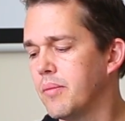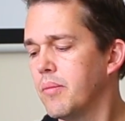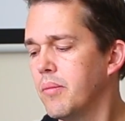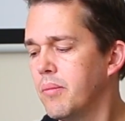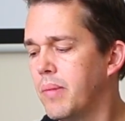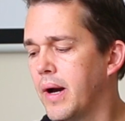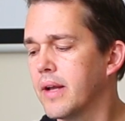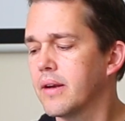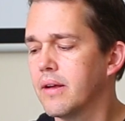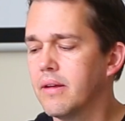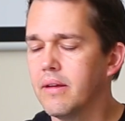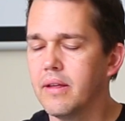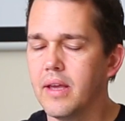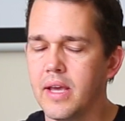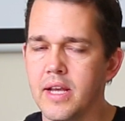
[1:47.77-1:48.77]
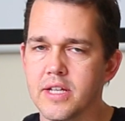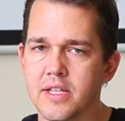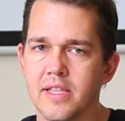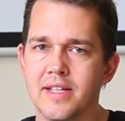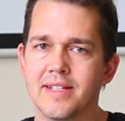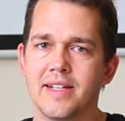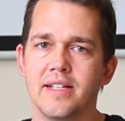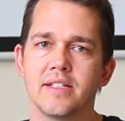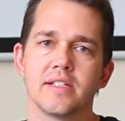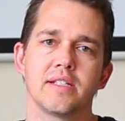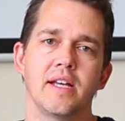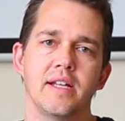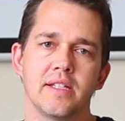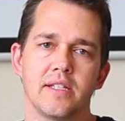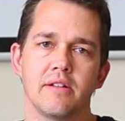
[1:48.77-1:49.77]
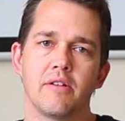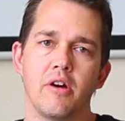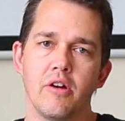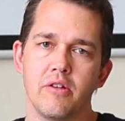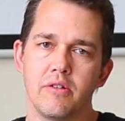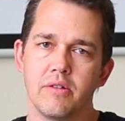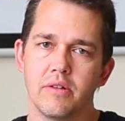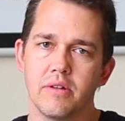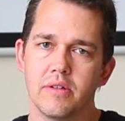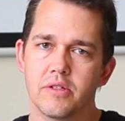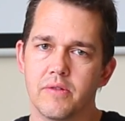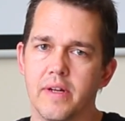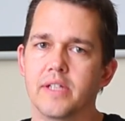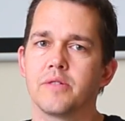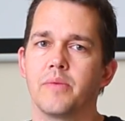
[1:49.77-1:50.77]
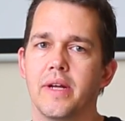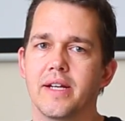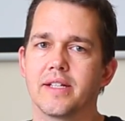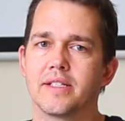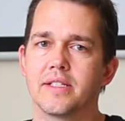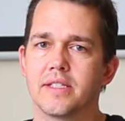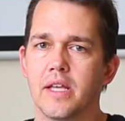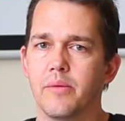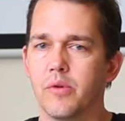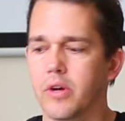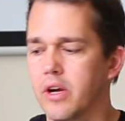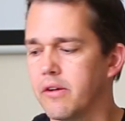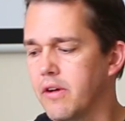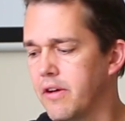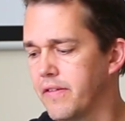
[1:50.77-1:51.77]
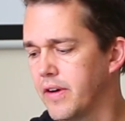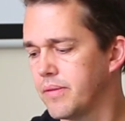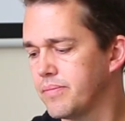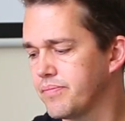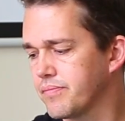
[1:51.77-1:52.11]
but each of these lenses has their own strengths and weaknesses that we'll go over.